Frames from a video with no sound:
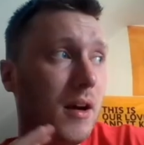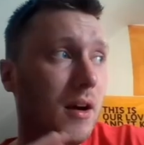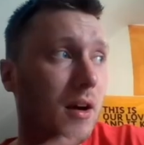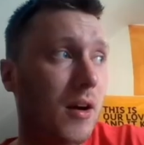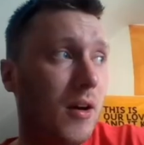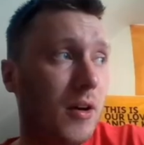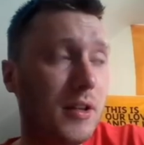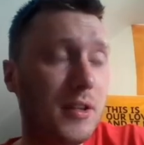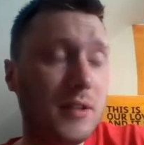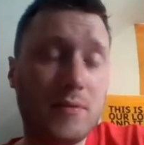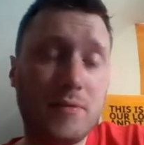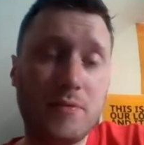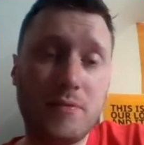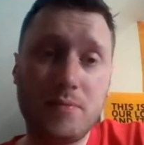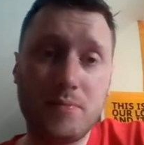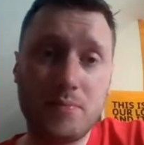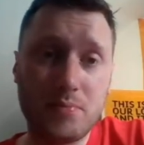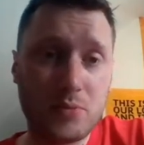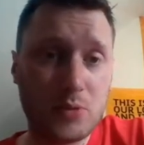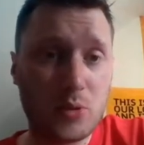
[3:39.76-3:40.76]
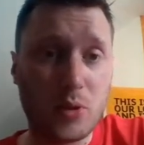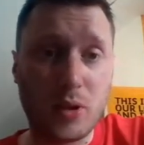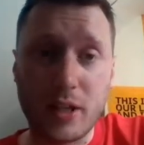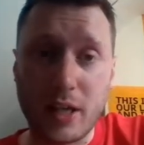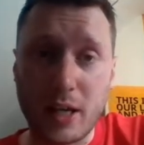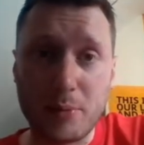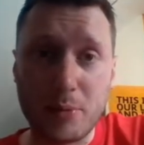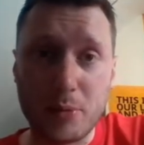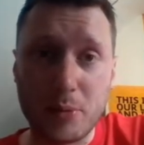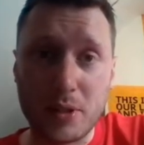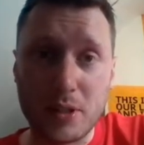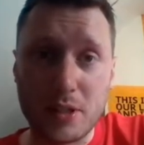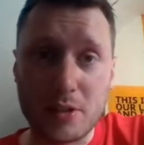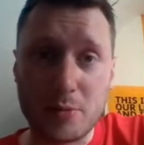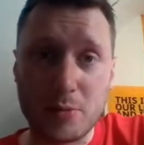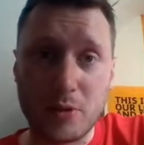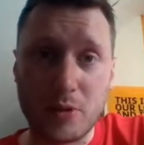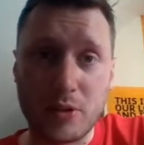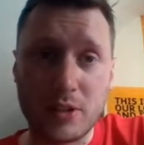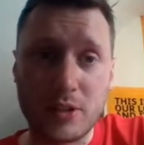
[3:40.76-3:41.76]
I'm quite happy with it,
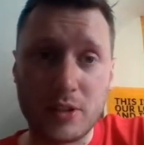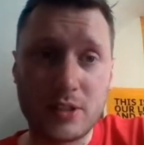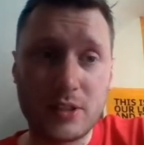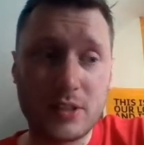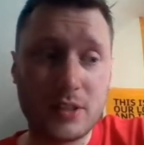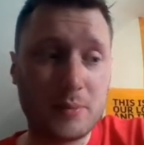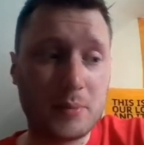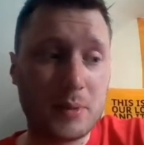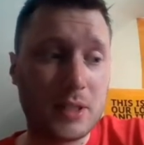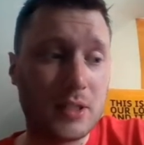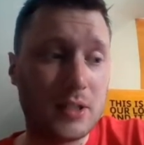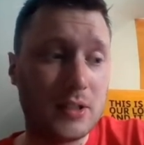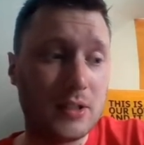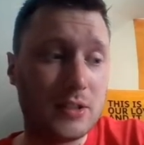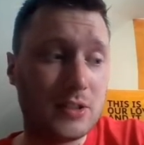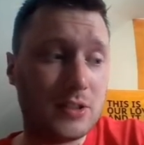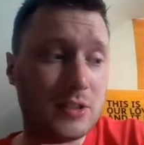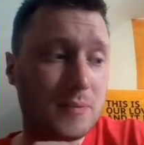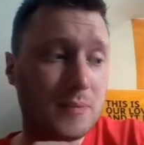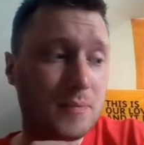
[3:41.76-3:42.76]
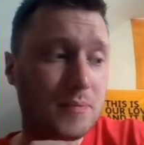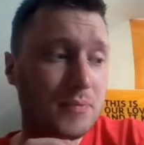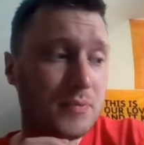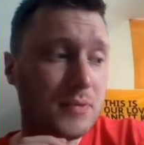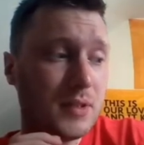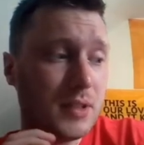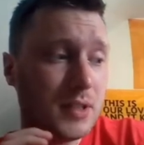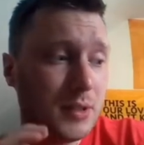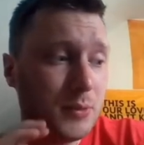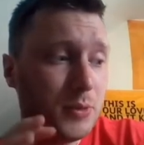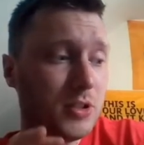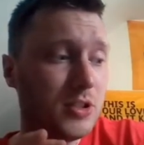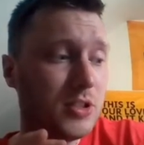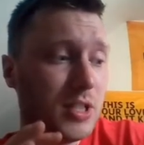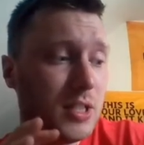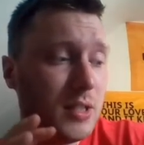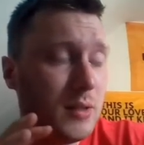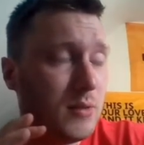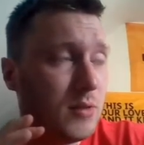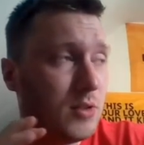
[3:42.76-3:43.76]
to be honest, because we've
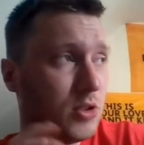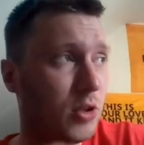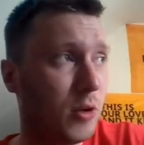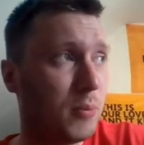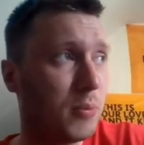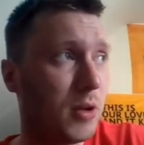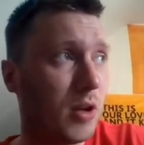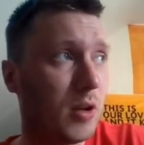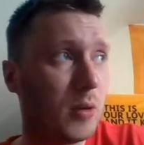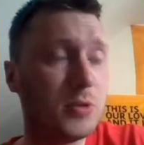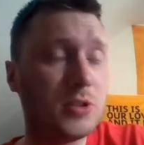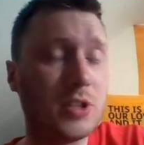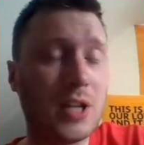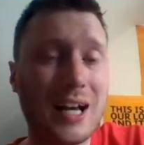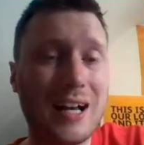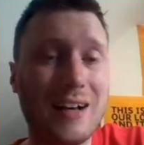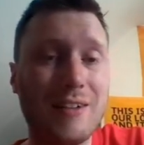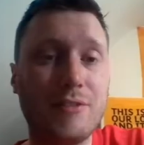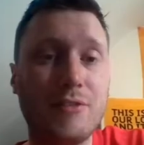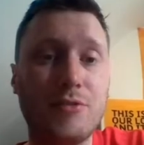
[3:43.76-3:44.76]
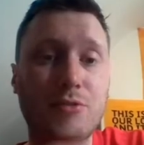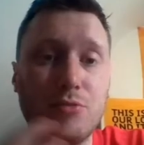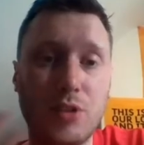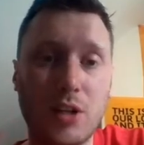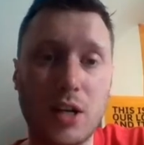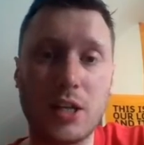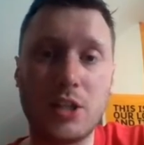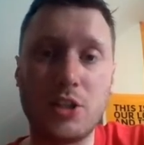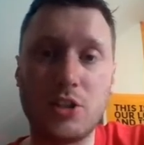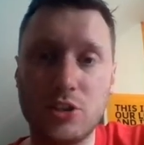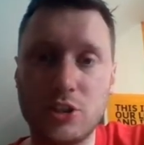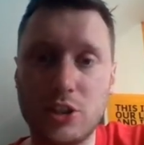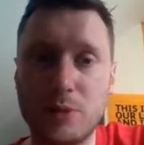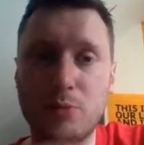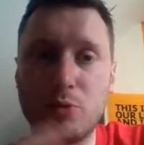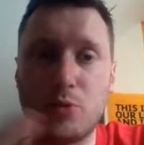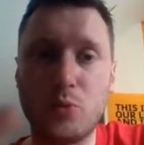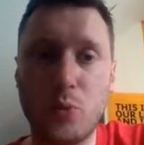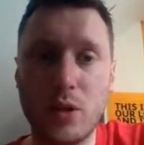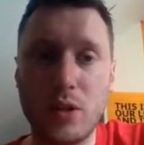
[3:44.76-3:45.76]
seen top clubs have
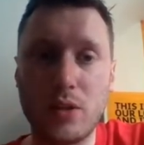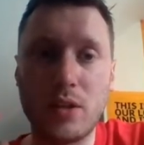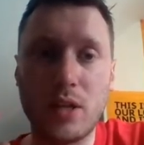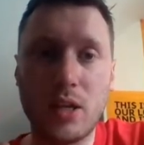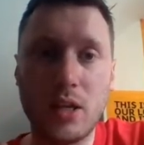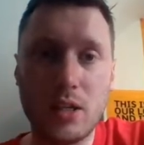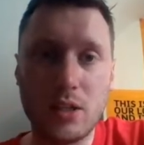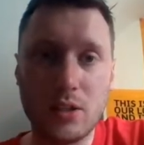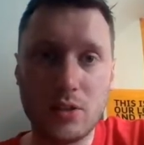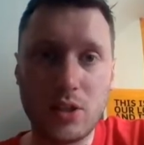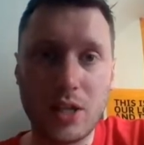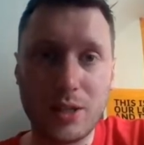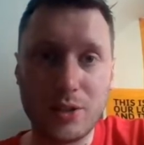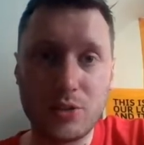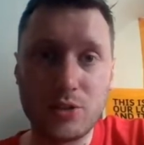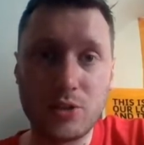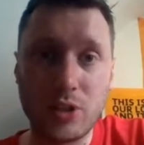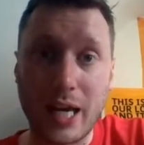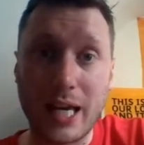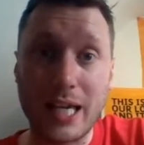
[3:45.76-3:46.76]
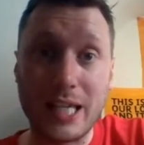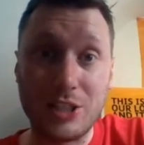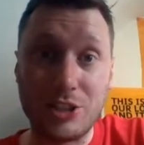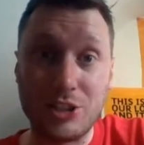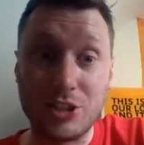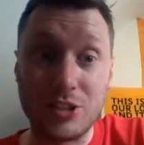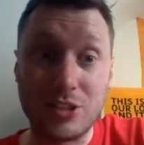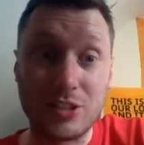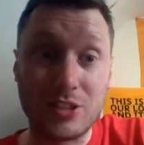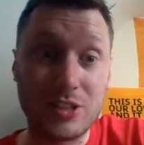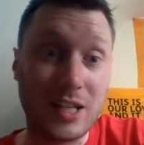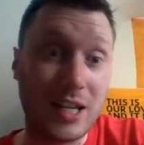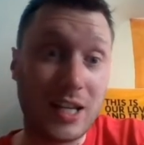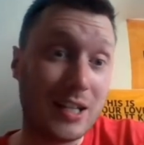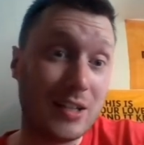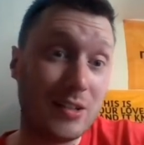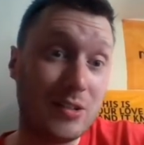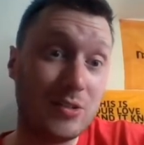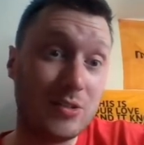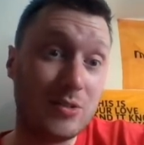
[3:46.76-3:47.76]
relationships with to agents,
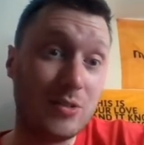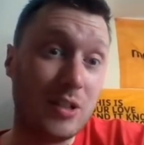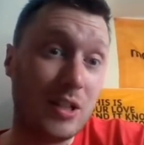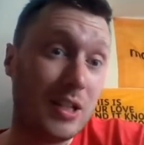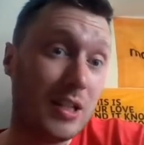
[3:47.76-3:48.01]
and